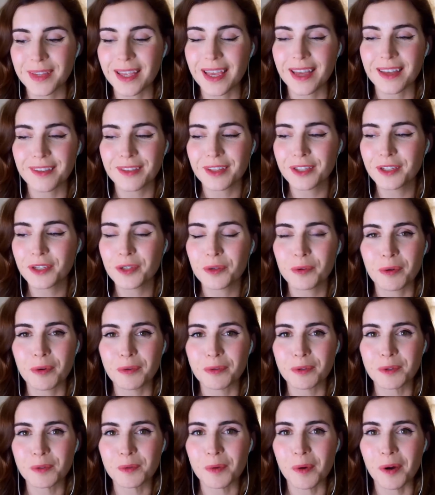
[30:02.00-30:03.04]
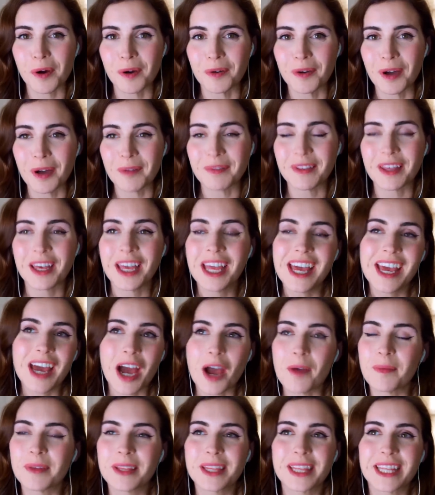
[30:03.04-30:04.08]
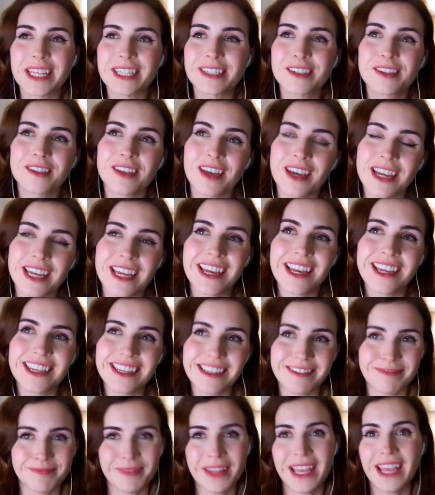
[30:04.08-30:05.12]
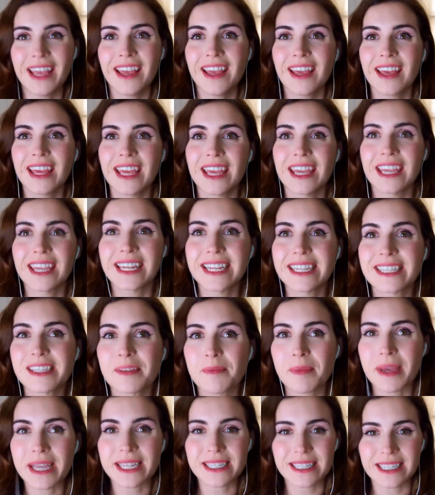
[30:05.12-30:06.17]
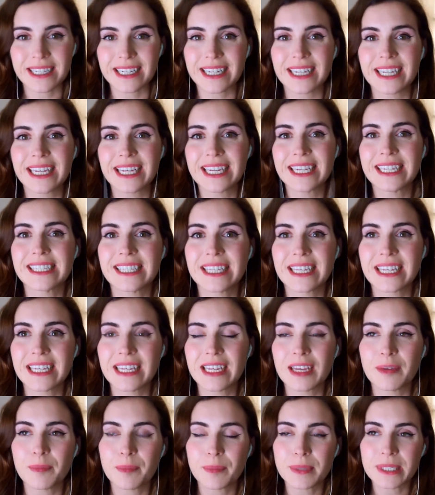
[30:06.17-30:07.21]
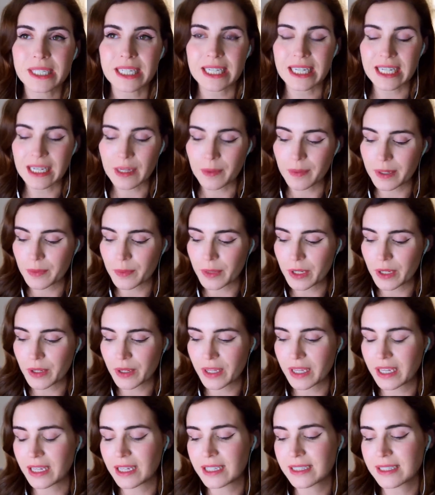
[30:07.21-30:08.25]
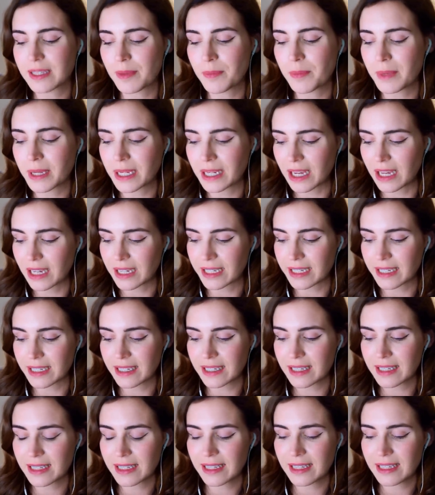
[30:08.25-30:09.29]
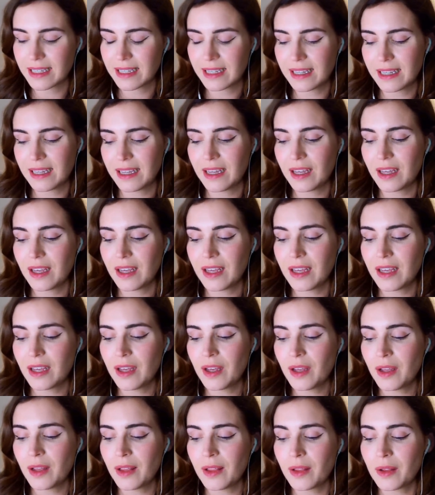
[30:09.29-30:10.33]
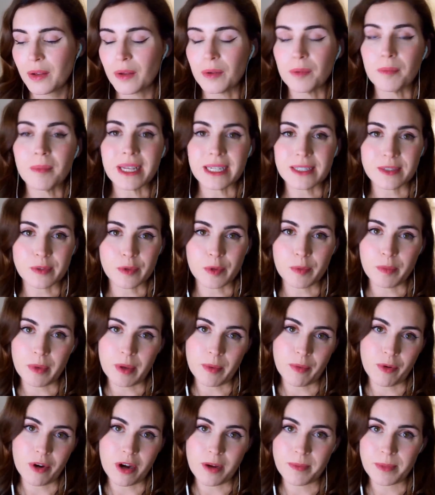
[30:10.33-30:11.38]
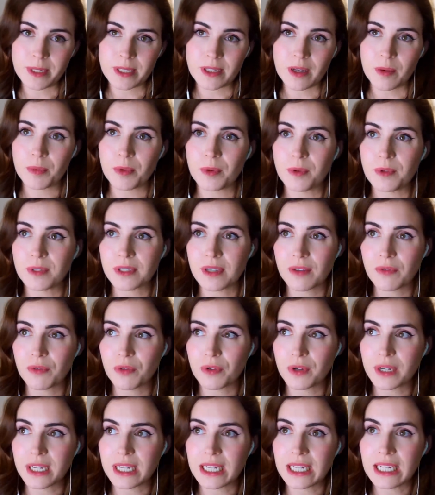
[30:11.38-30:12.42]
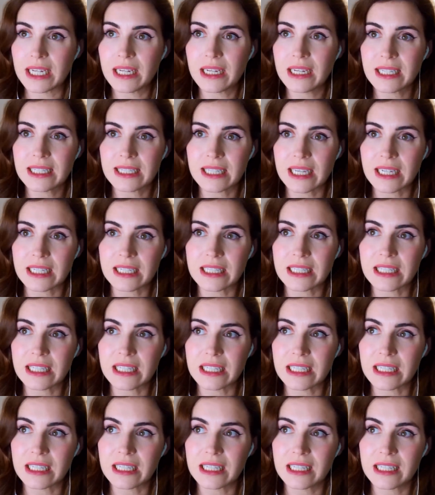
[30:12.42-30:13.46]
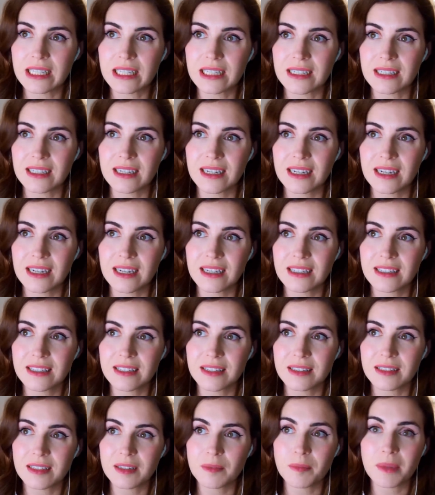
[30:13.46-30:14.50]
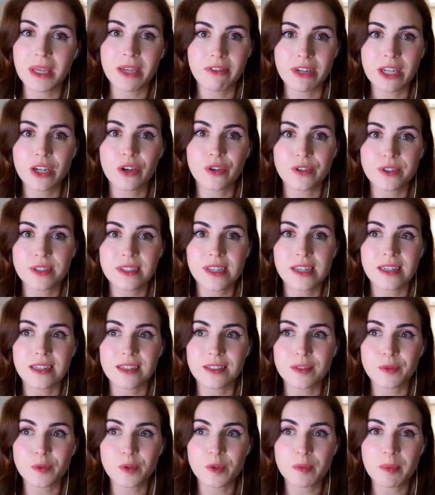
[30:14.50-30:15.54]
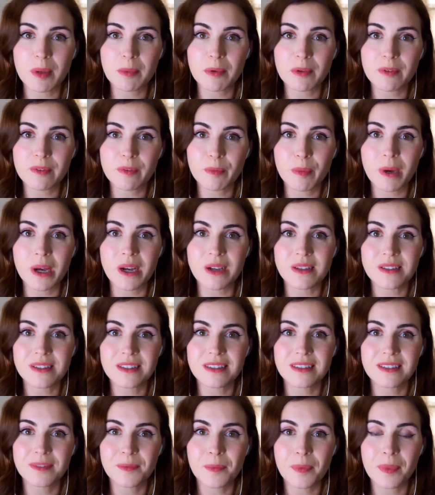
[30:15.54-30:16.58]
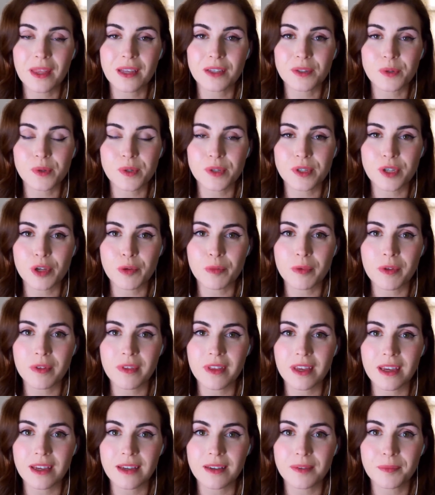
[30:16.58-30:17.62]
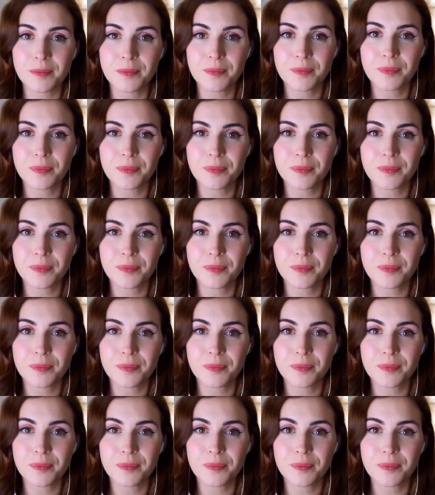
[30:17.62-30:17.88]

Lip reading: Yeah, they knew what was what. I mean, it is amazingly easy, particularly when we're looking at something like, well, medicine would be a prime example, as I've already said, that to be really condescending towards people of the past and to assume that they